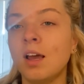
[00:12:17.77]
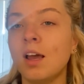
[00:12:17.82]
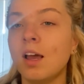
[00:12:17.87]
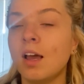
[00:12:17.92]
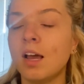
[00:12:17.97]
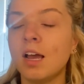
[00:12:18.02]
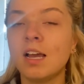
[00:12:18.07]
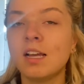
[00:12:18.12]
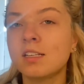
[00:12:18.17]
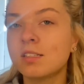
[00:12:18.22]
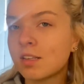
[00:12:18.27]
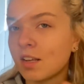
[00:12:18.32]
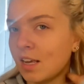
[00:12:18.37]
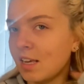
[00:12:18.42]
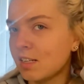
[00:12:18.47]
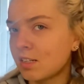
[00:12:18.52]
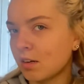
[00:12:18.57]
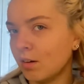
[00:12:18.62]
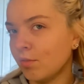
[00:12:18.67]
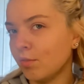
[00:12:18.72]
It's,
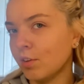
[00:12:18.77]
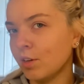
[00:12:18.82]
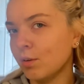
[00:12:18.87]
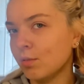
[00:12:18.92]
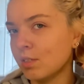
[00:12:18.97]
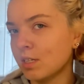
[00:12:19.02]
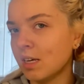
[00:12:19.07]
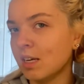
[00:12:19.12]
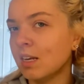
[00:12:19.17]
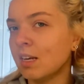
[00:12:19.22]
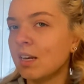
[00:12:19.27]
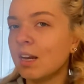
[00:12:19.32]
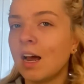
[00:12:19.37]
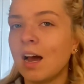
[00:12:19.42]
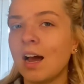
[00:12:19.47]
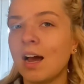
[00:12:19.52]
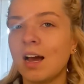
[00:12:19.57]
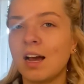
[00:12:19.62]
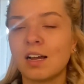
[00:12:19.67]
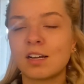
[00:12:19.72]
it's confusing.
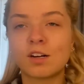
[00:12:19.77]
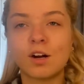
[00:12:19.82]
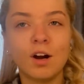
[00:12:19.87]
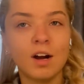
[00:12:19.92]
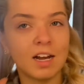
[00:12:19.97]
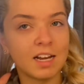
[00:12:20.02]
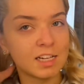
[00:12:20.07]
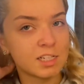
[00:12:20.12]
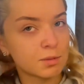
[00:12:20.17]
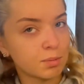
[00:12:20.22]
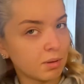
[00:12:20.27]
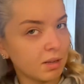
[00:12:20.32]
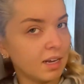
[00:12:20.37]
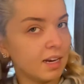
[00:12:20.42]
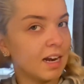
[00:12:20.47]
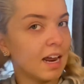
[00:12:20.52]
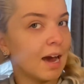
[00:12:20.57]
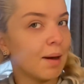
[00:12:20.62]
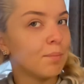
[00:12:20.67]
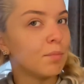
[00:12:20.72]
I can't explain
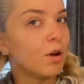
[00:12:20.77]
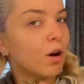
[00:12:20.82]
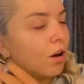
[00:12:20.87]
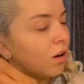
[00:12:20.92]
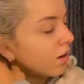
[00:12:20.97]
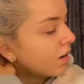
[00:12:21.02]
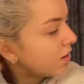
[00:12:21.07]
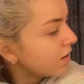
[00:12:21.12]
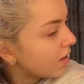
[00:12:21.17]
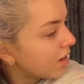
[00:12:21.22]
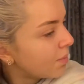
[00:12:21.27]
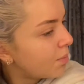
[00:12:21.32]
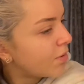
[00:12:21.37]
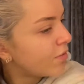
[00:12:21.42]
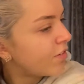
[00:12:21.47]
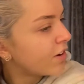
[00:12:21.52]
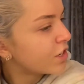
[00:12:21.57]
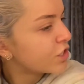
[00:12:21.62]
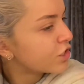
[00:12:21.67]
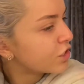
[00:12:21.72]
it. I'm not a
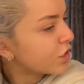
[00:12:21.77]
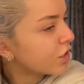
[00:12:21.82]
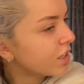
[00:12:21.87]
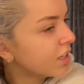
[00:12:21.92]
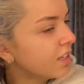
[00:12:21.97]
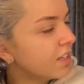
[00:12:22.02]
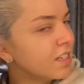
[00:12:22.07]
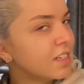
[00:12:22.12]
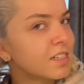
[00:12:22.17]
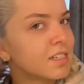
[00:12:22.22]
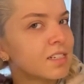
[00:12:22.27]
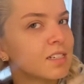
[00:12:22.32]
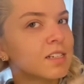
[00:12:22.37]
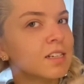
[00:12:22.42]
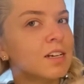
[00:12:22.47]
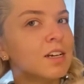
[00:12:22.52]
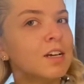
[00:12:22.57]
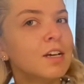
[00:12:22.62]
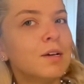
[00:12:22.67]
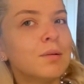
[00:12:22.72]
professional in this
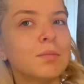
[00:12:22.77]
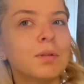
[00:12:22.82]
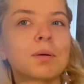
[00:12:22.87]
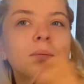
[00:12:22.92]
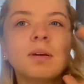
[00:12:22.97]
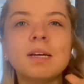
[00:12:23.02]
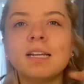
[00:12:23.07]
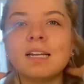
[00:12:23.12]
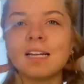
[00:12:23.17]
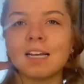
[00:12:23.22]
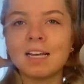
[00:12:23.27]
blooming